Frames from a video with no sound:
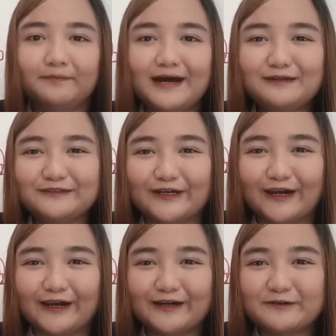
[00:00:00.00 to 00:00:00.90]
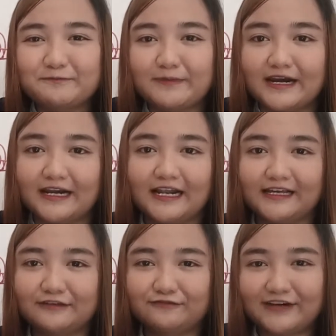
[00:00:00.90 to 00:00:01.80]
powder. Para
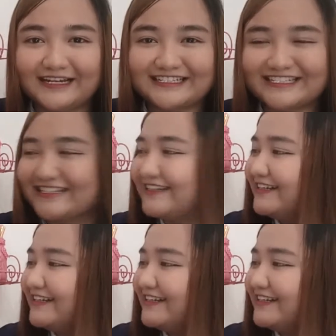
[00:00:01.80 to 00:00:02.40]
laging fresh.